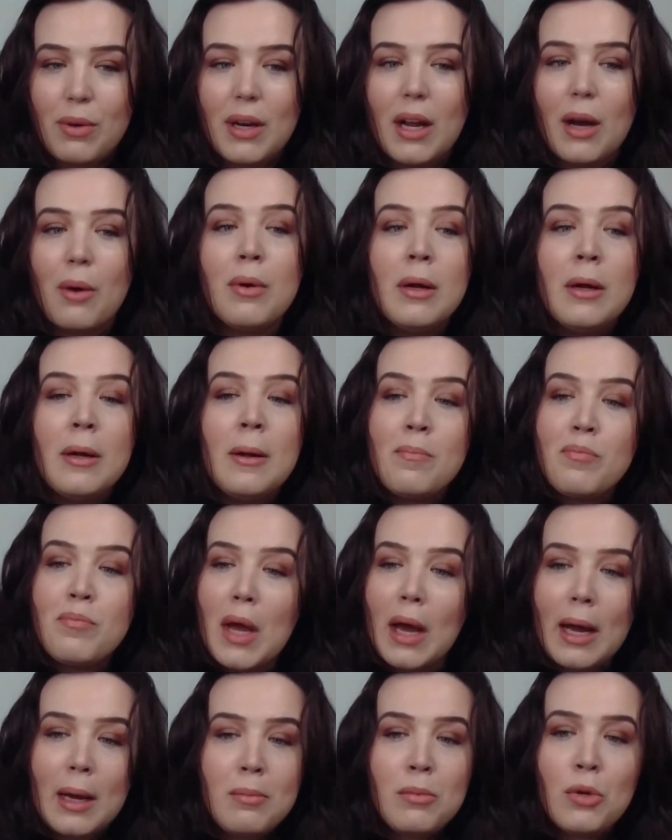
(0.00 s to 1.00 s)
Now,
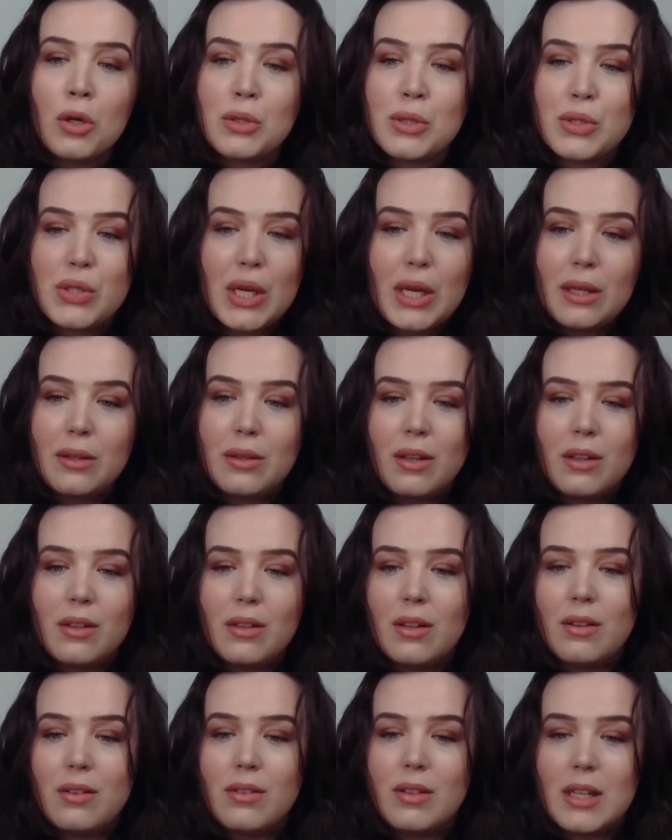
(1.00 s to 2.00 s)
I'm not saying that
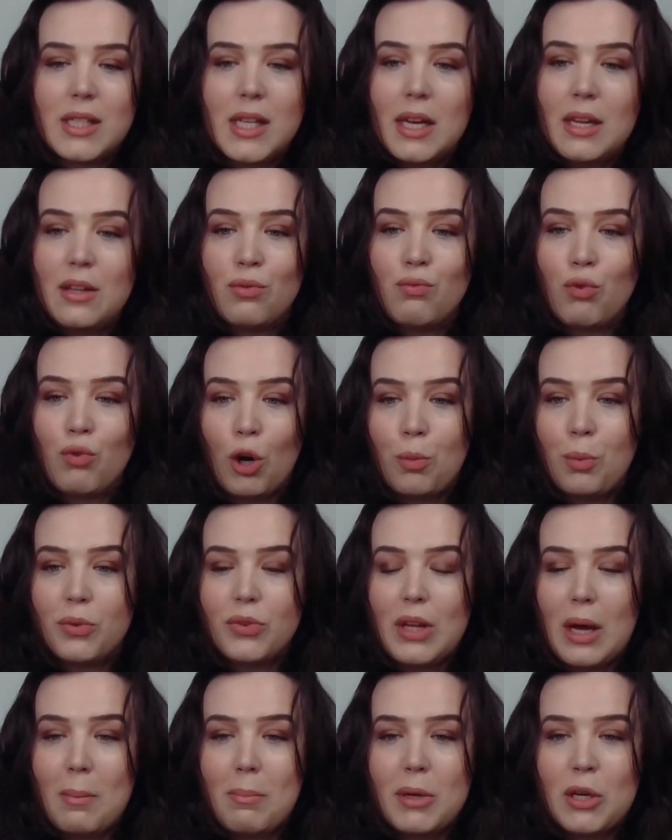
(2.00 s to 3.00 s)
there's anything wrong with
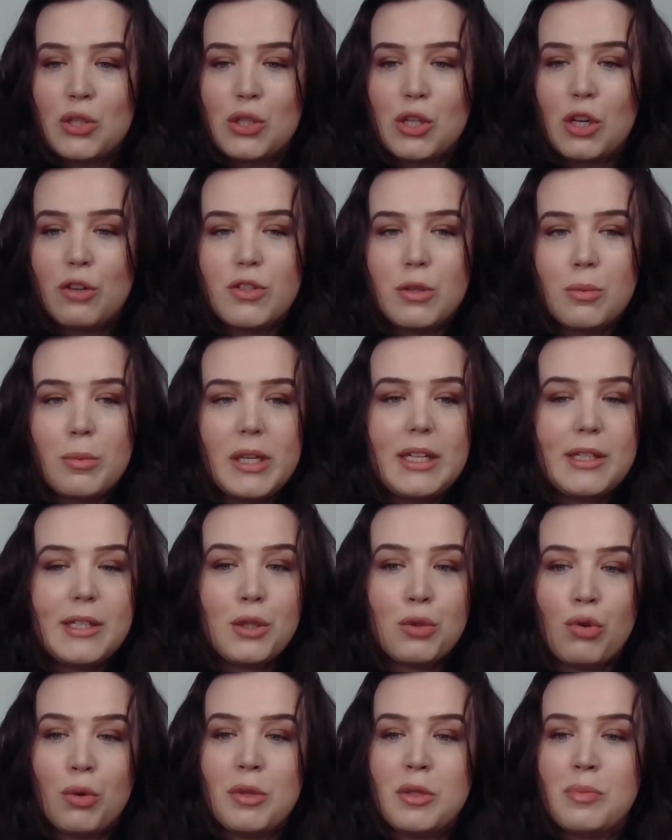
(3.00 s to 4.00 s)
that, because often we need to
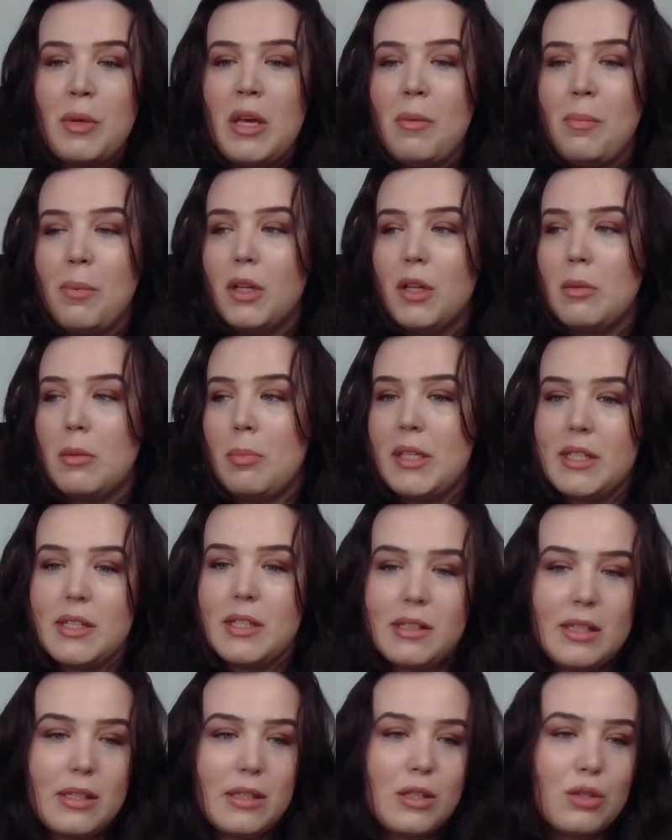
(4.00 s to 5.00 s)
grow as people, the business
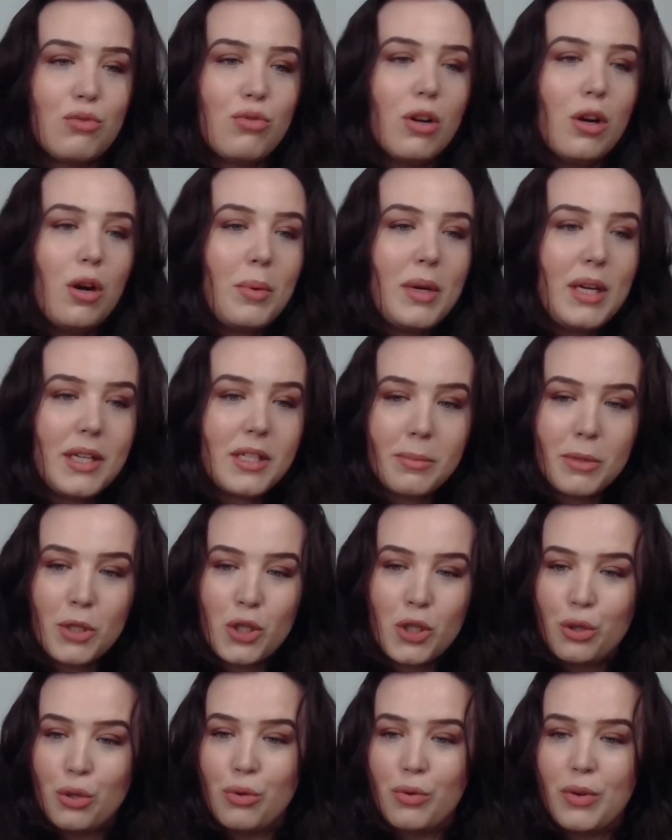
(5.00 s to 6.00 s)
needs to grow, we need to
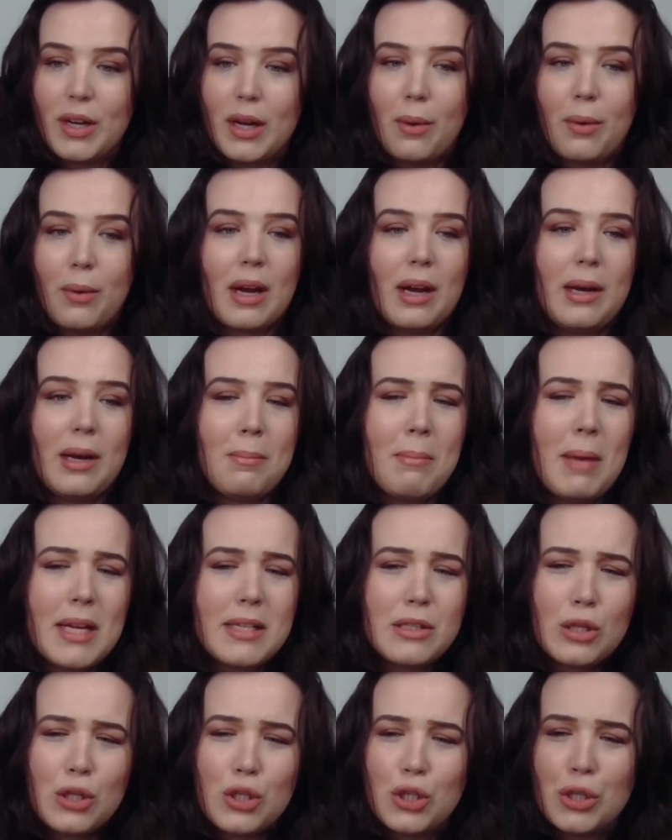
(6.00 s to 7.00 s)
mature in our kind of
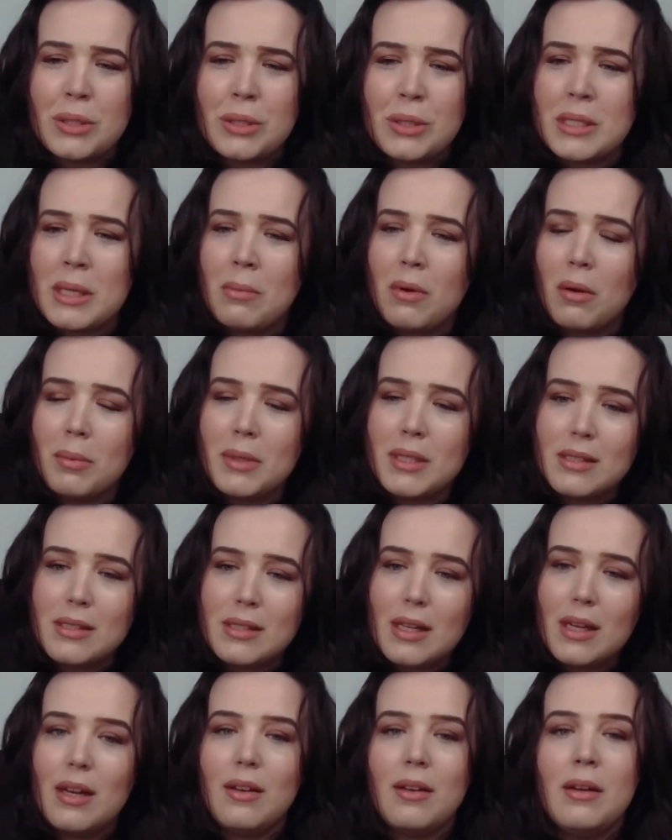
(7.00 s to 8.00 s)
message and understand where we
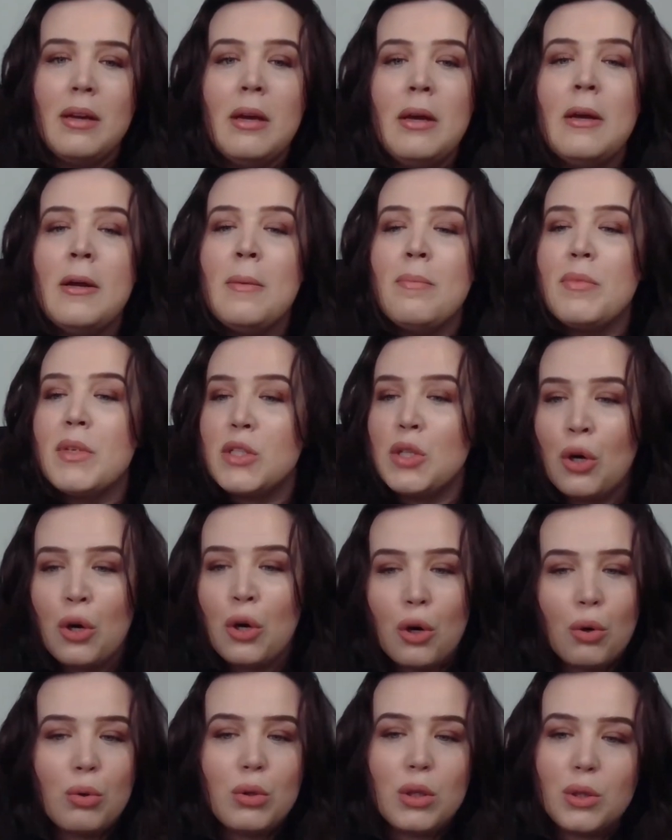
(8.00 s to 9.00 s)
sit, and there's a
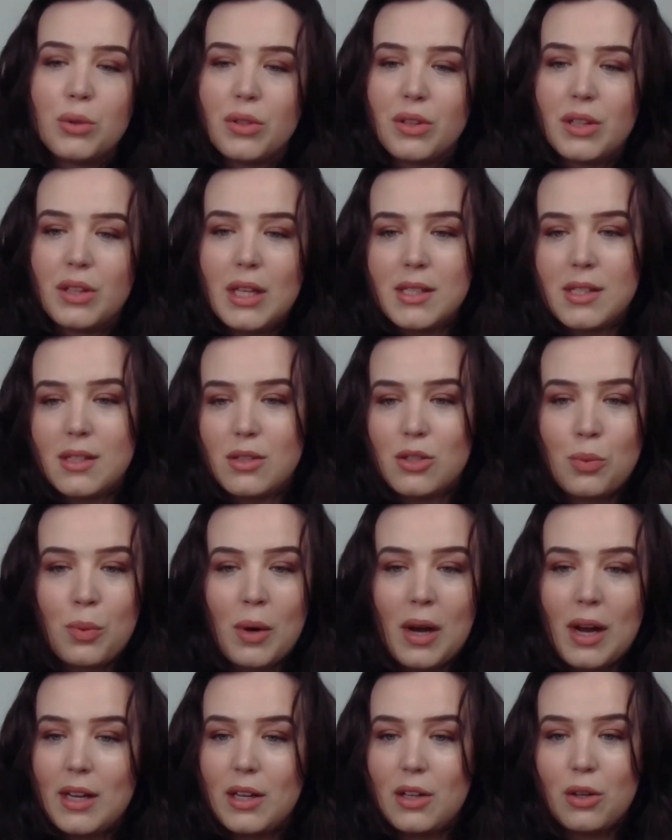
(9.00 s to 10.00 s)
whole load of things as to
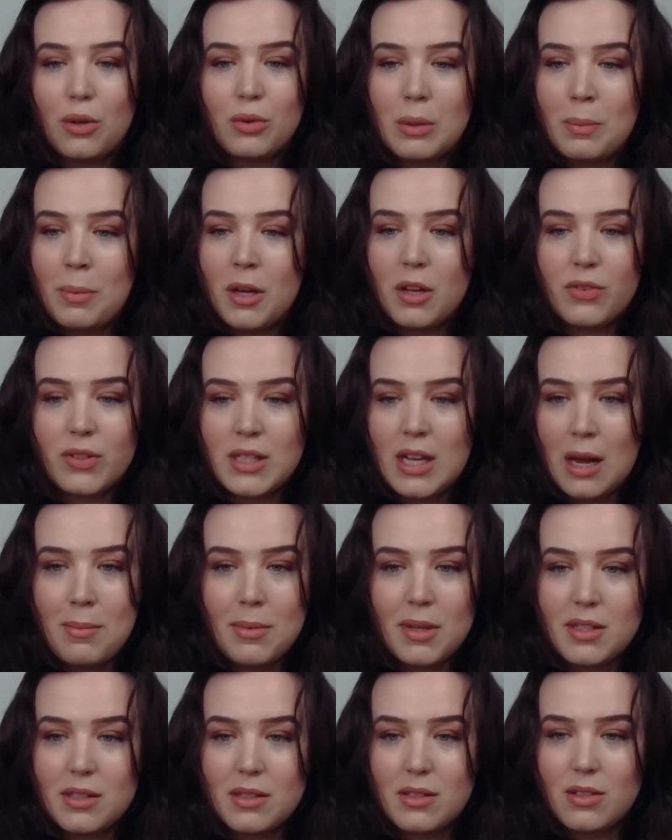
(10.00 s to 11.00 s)
why, the perfect
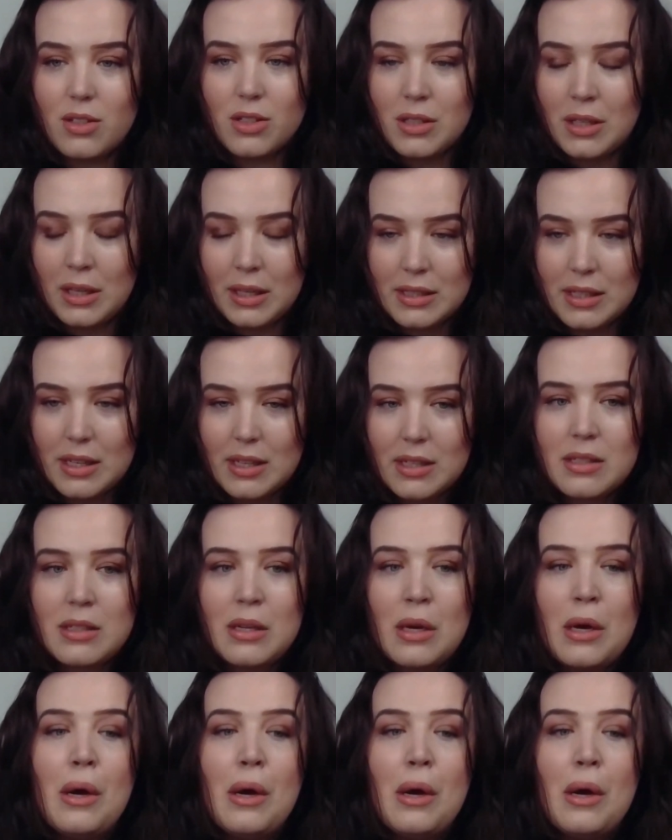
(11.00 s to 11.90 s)
timing doesn't exist.